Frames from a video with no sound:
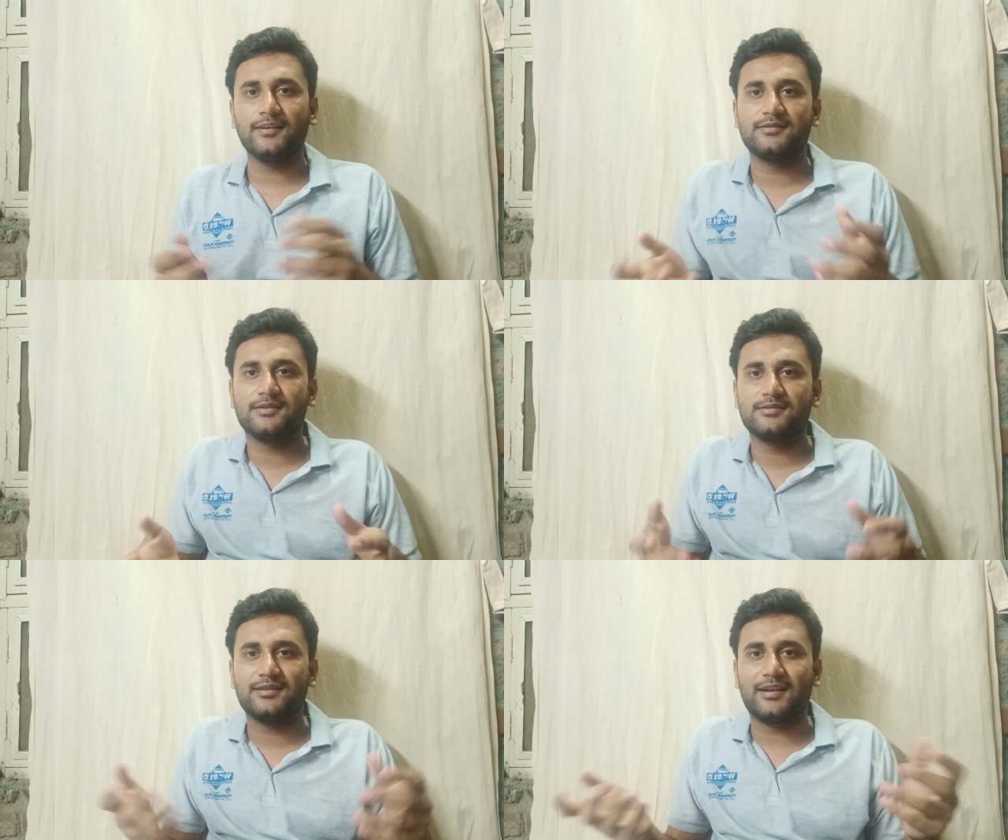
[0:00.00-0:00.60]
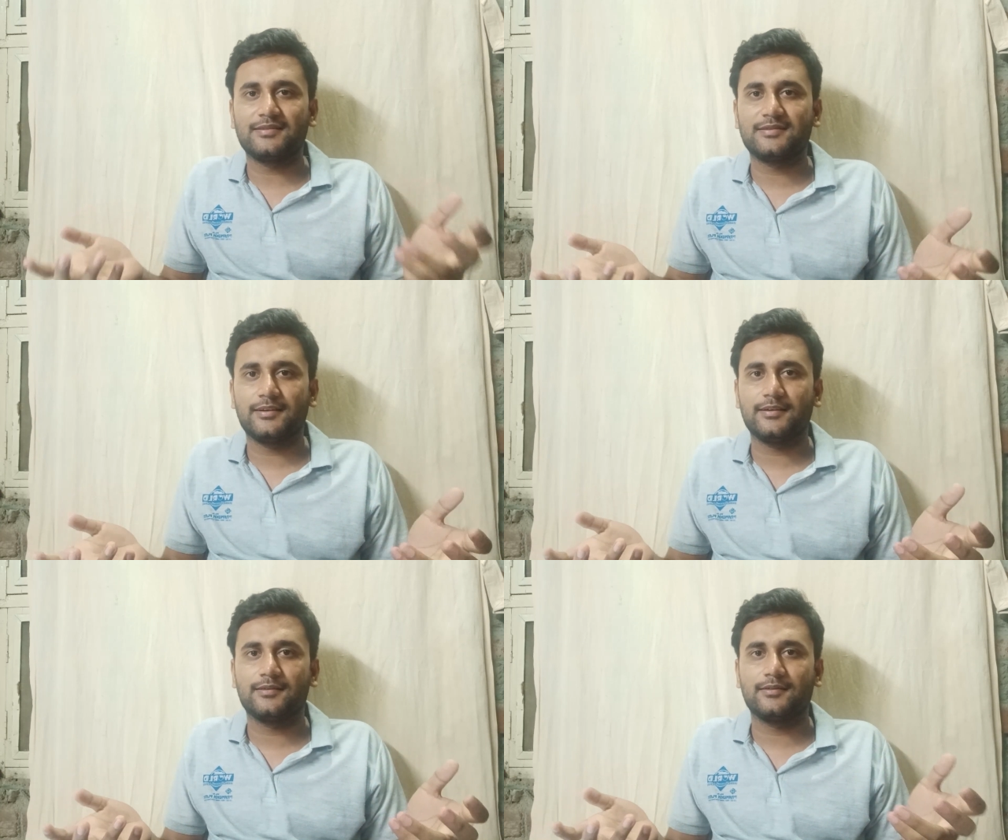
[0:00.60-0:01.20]
just
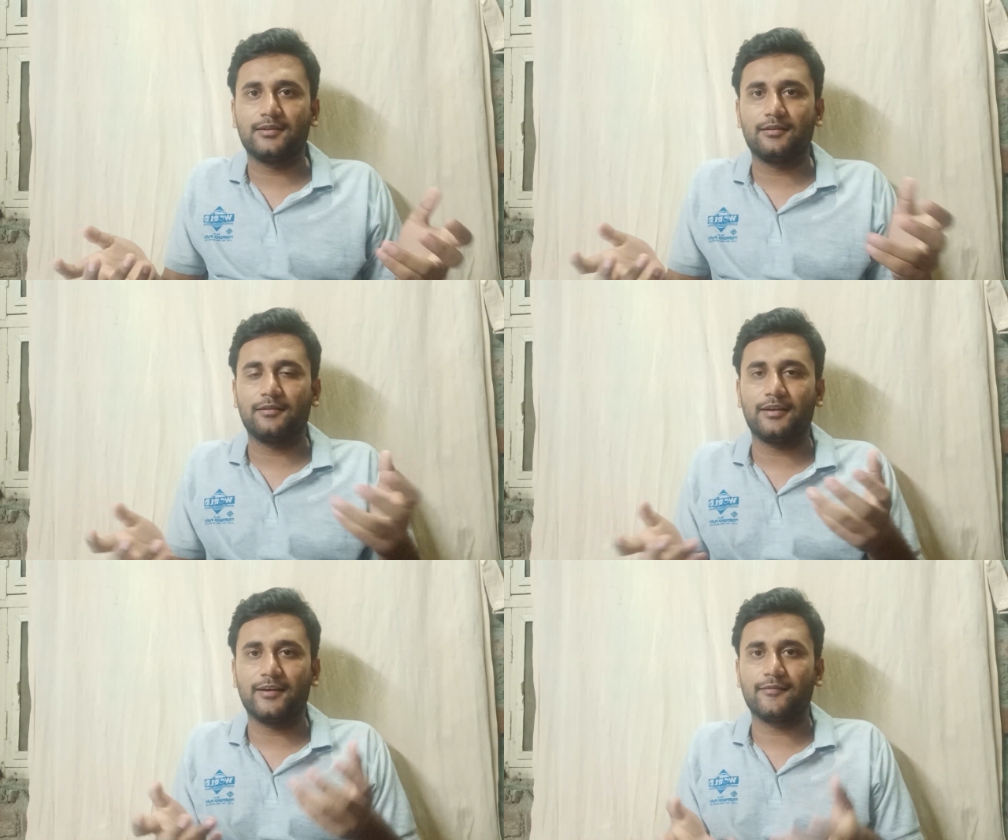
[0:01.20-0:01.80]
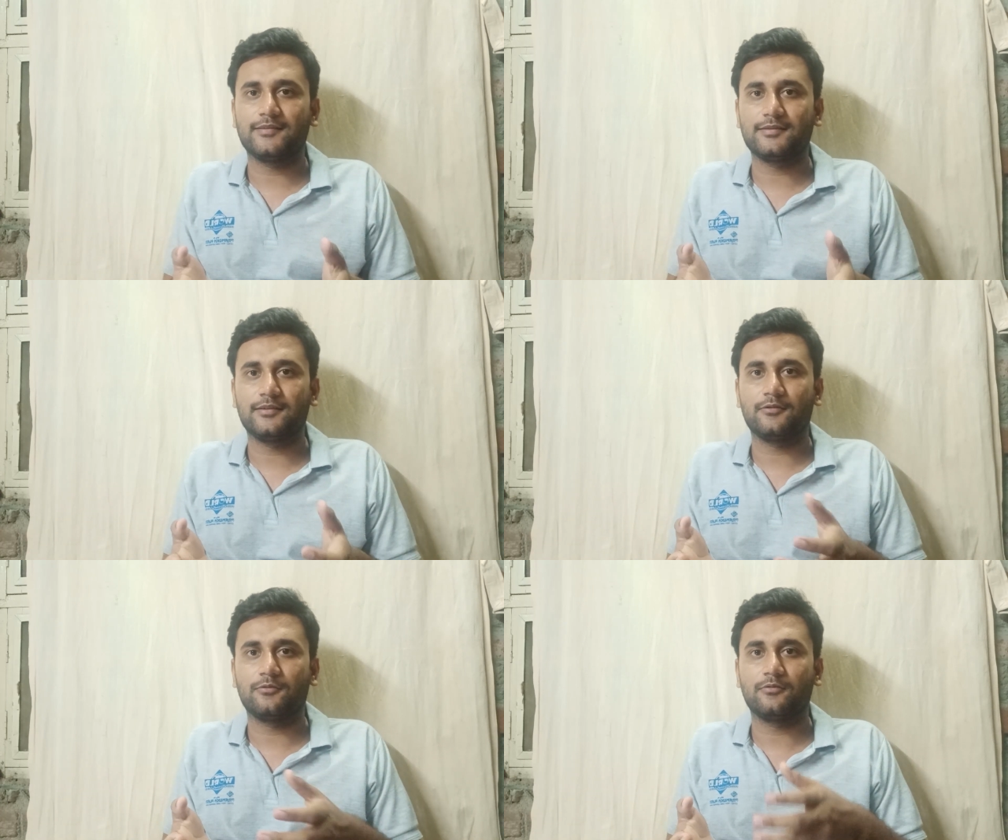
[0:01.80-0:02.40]
translate the language
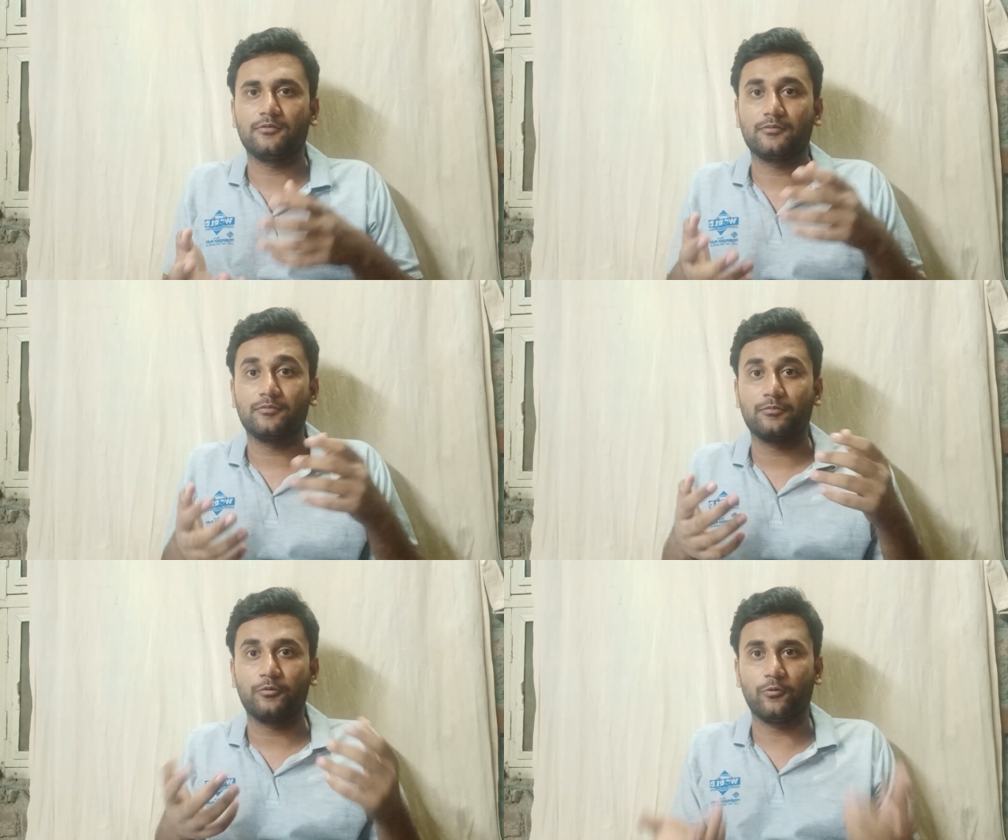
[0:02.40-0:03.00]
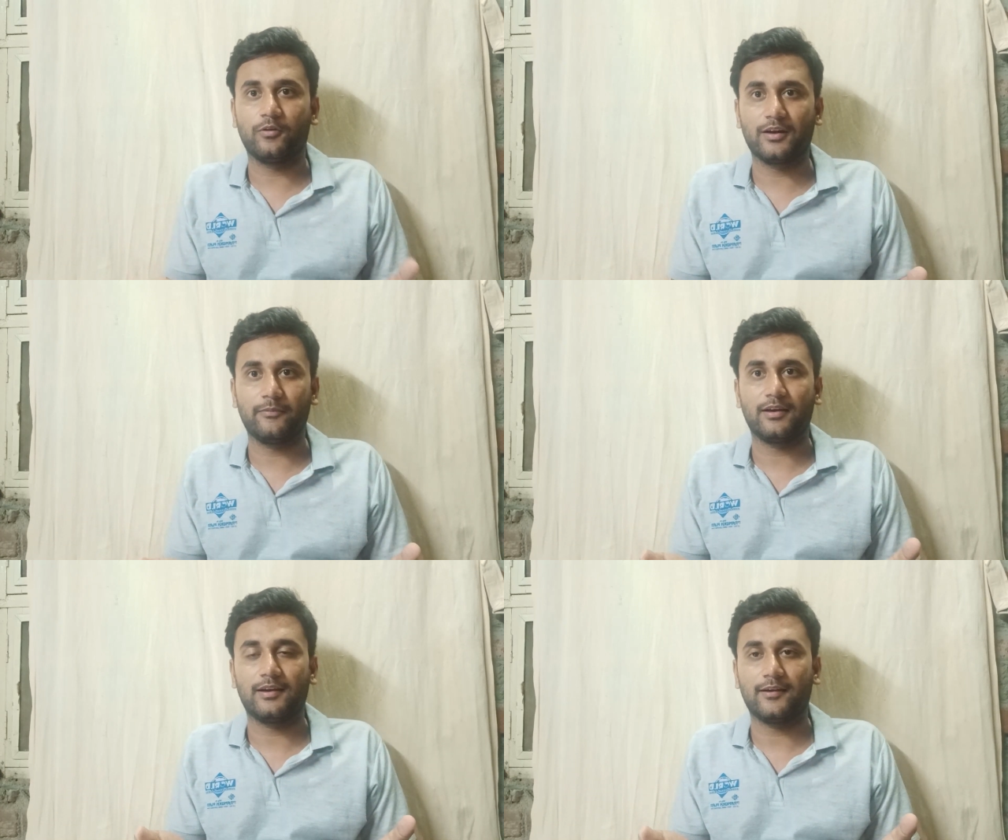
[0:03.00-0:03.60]
into
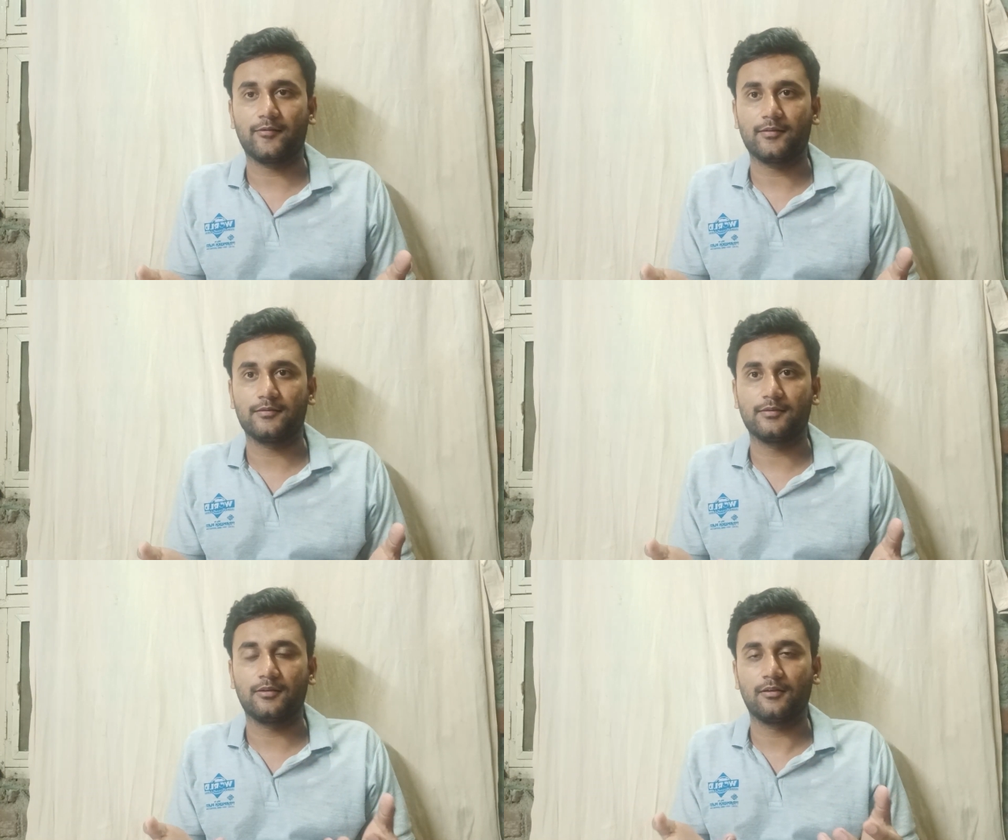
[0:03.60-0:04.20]
programming language.